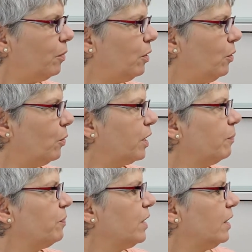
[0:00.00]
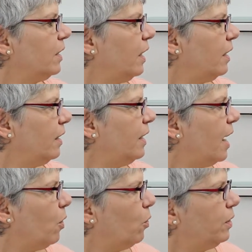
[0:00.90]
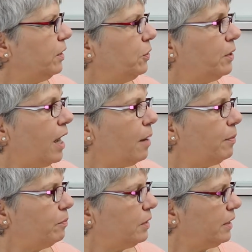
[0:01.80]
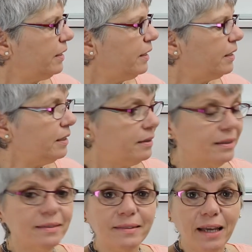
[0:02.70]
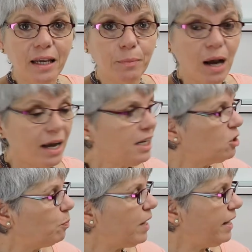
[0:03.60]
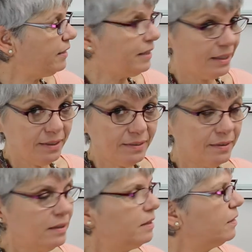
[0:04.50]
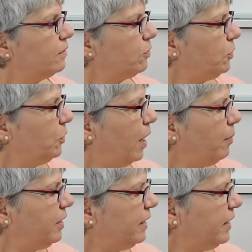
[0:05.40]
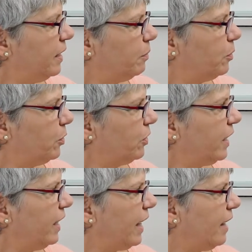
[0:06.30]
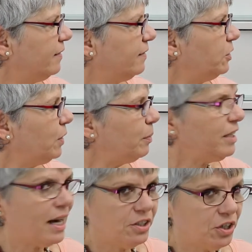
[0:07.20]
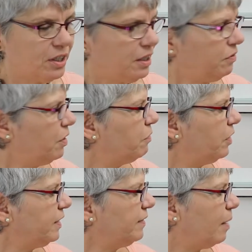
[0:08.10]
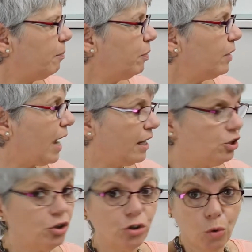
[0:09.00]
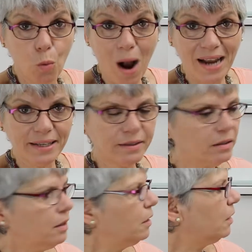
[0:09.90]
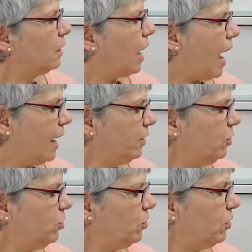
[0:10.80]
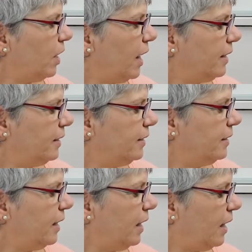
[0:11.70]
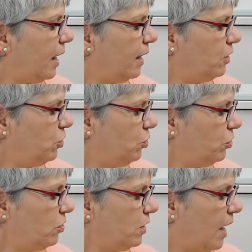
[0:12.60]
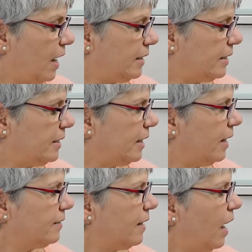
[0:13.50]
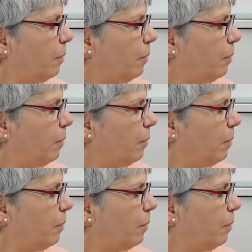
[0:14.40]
Look, now you have here the same, I explained this. So you have it here more organized. You have the adjective, for example, ancho, wide. Ancho, ancha, anchos, anchas.